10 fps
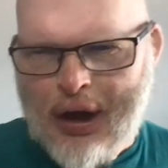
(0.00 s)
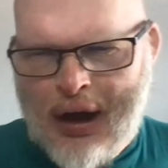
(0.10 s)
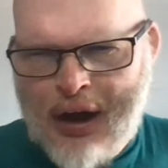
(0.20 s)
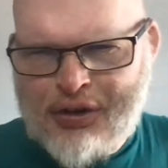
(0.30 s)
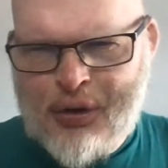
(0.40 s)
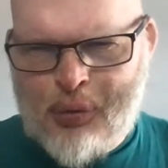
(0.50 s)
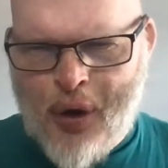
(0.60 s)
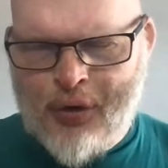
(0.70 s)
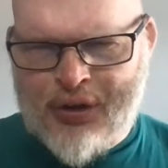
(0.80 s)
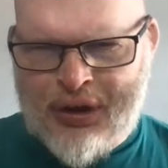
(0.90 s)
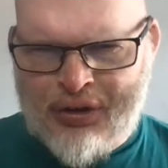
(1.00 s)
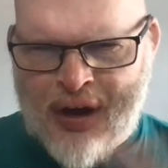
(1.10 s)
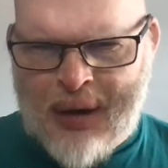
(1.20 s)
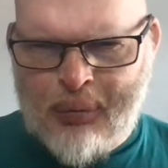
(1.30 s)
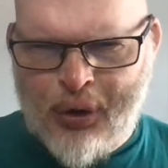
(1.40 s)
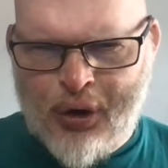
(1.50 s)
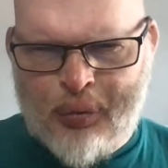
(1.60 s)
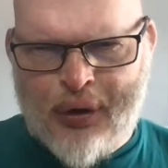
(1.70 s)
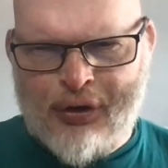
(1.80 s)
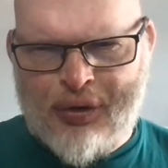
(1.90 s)
I actually wrote an entire blog
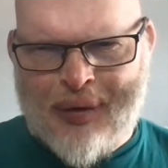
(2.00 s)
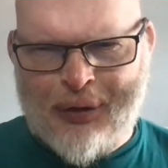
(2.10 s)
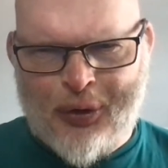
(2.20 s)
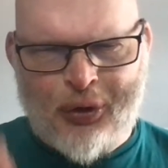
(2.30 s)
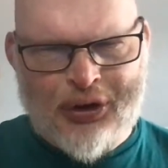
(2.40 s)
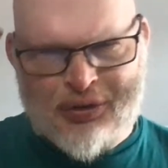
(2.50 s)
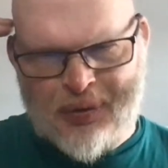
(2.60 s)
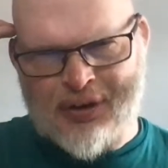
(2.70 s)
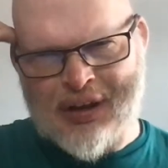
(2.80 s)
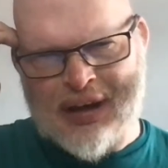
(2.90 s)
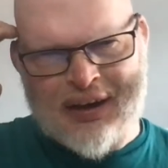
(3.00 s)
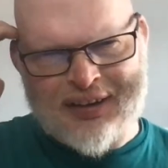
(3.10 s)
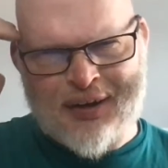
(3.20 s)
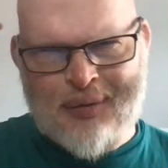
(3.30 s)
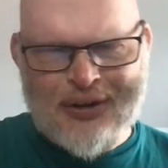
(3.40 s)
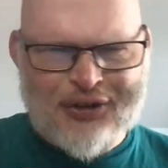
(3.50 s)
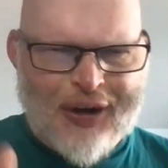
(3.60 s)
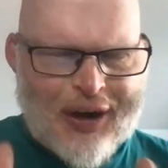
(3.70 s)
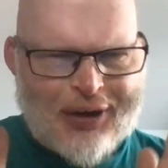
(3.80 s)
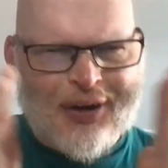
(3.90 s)
post about Cornish because I like it so much.
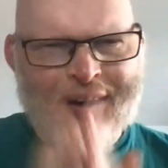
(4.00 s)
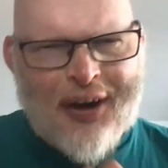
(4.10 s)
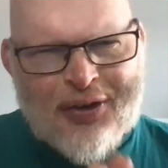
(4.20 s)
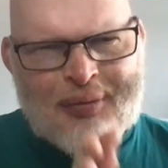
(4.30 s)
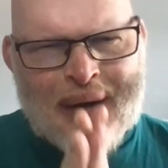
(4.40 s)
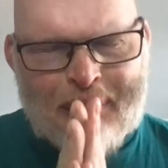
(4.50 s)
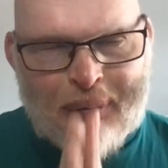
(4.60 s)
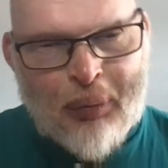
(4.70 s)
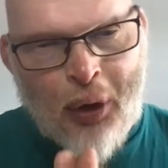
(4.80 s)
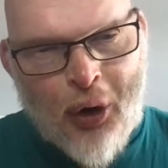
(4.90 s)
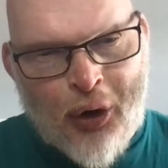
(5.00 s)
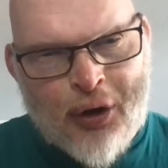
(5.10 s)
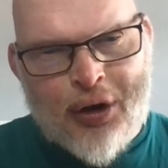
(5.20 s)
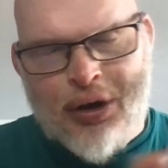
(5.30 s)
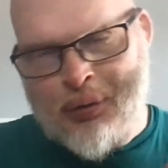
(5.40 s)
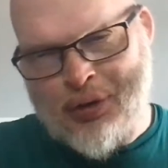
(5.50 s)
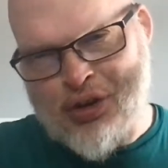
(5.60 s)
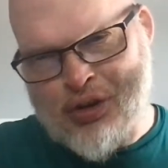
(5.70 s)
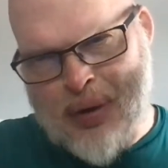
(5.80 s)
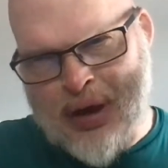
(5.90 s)
You can go to my blog, which
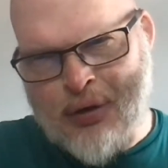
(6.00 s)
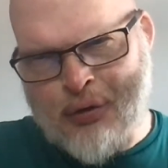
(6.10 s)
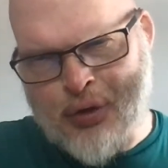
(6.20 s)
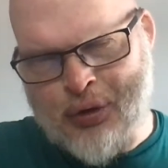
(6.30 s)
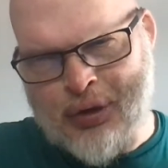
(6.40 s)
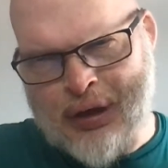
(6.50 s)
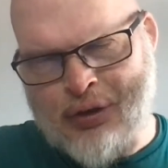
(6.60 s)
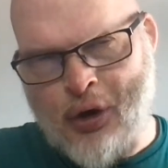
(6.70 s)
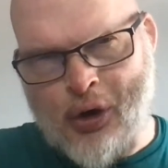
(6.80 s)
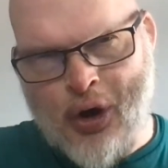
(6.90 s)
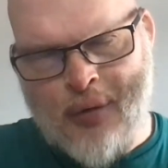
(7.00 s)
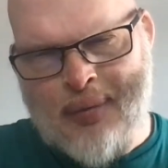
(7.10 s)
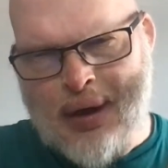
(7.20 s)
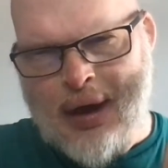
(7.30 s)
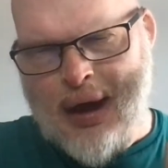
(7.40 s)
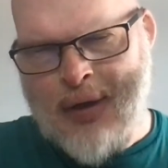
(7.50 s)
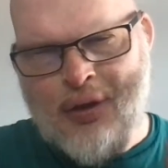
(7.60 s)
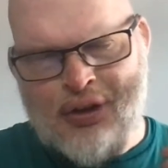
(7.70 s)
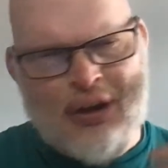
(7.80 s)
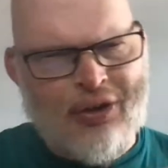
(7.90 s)
is speakingfluently.com,
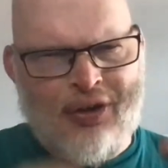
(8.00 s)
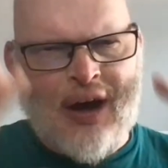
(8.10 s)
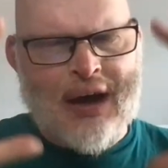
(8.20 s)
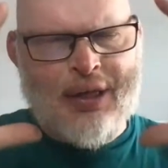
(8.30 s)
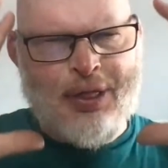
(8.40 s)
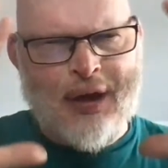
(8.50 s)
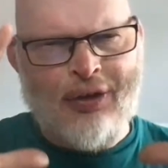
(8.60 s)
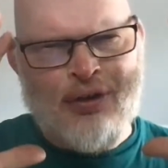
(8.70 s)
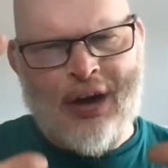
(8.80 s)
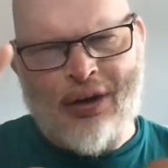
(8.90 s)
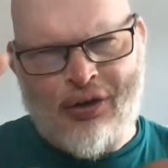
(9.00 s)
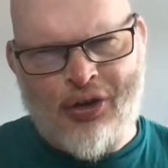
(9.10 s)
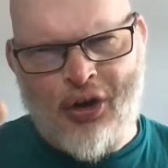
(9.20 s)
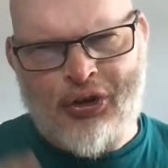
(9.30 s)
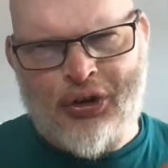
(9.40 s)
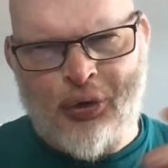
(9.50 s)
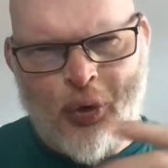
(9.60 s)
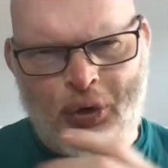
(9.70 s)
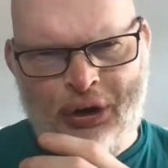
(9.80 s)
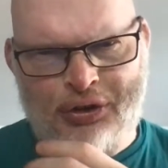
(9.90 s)
and there's an entire thing to get you started on
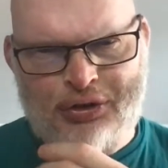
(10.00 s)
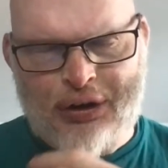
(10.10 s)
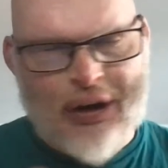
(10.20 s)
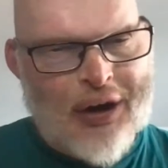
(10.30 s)
Cornish.